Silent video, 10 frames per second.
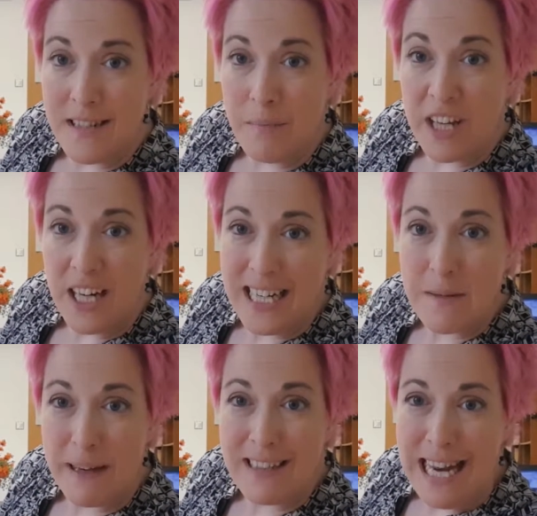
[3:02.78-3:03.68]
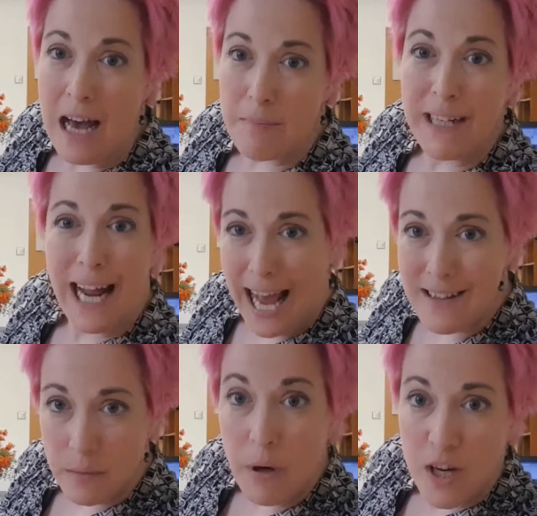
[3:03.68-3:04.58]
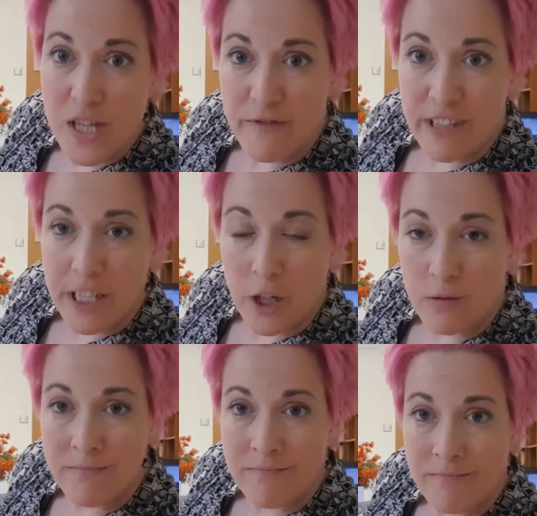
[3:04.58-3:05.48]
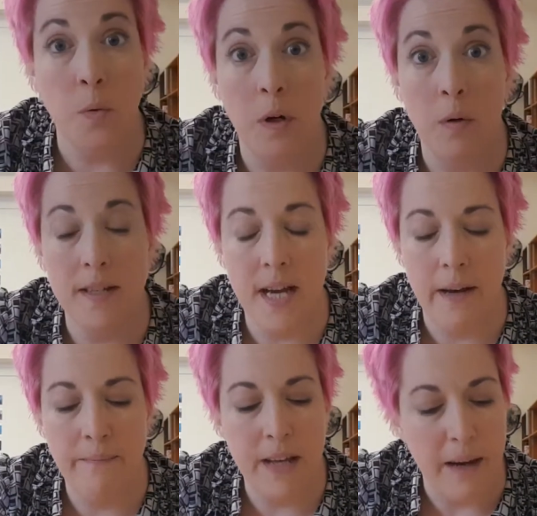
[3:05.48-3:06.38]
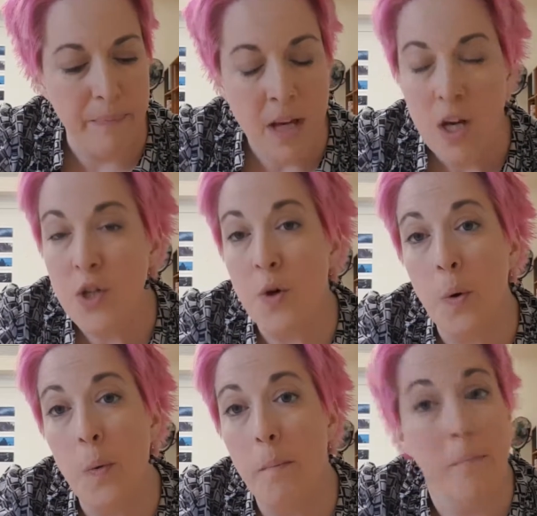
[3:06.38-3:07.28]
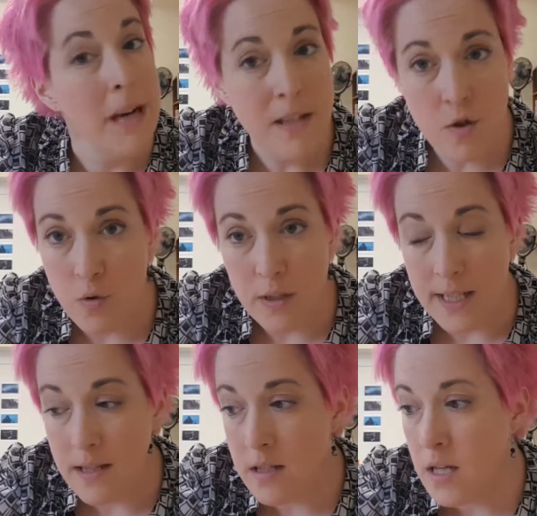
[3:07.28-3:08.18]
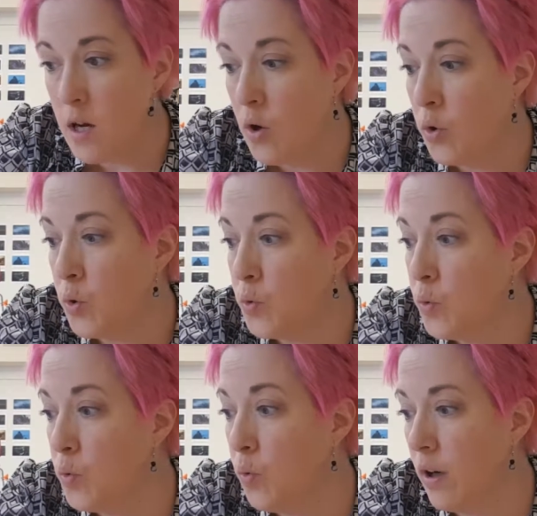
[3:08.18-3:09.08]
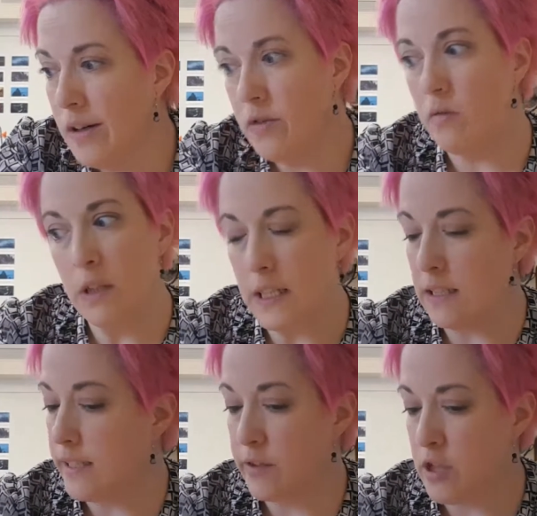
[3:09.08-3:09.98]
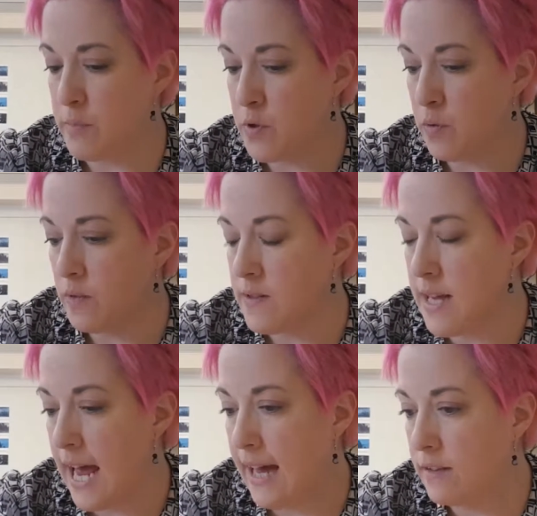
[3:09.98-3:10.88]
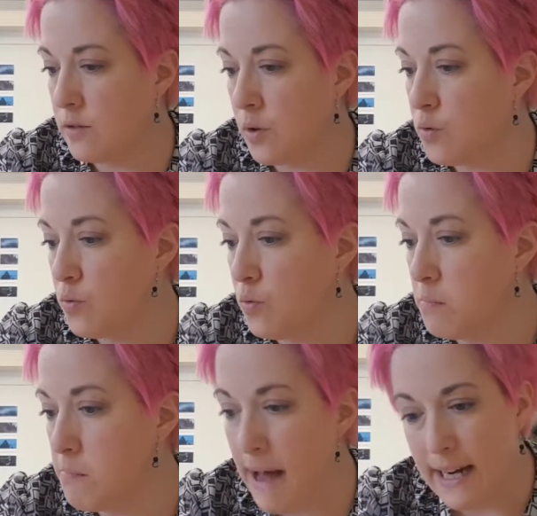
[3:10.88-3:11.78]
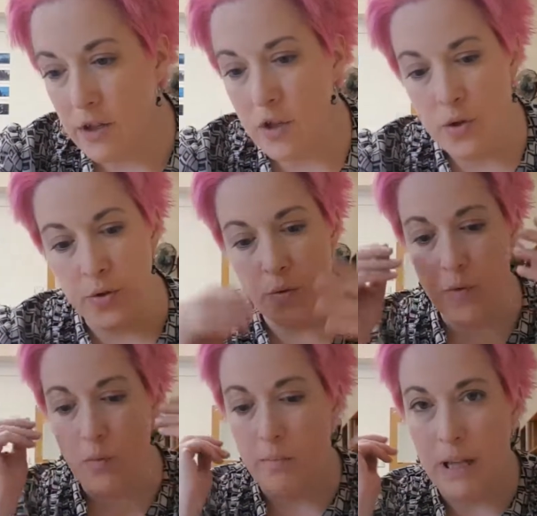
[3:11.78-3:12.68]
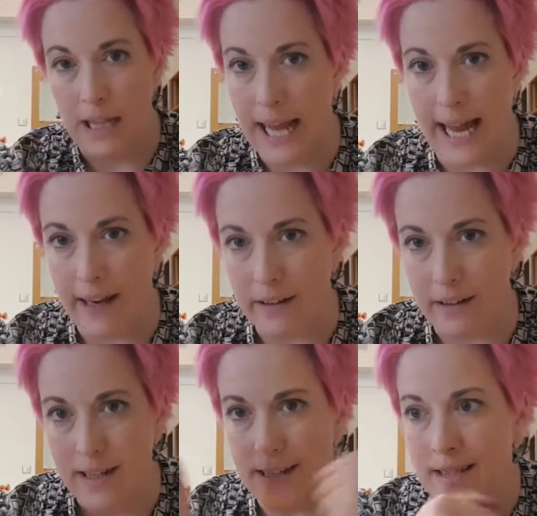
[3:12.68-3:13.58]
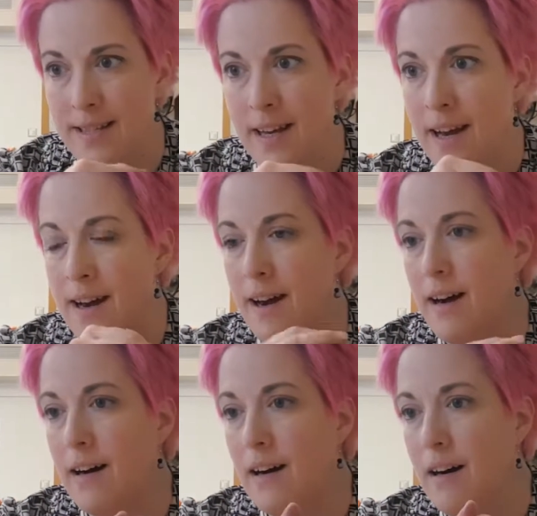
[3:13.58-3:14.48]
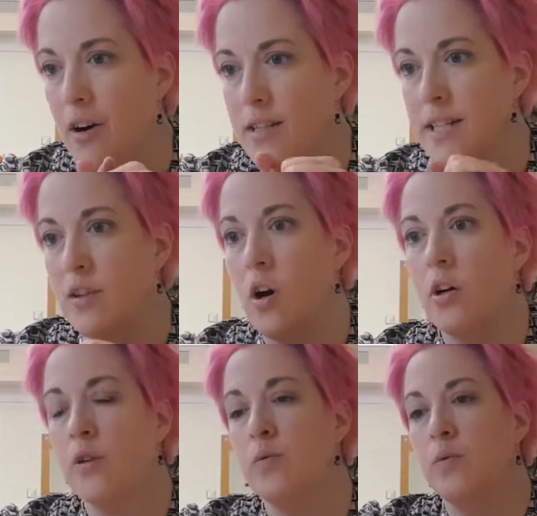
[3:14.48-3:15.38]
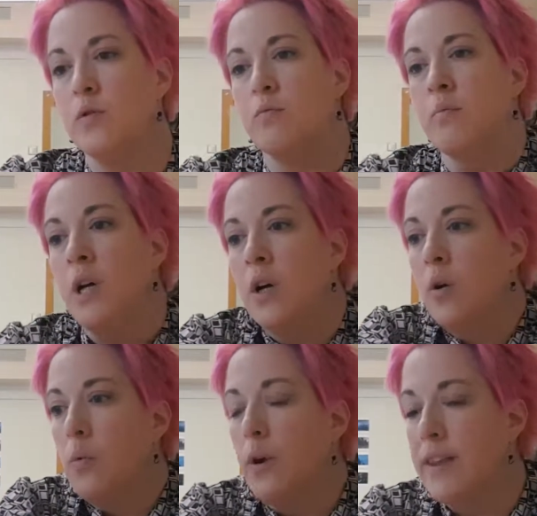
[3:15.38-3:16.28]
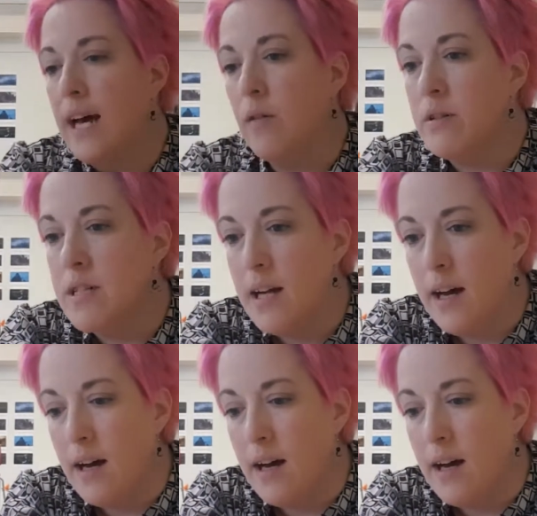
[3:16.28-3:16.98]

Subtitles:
something unexpected happened and I had to pause the video. So where was I? Yeah. So my students who aren't really leadership students and who managed to plan this haunted locker room without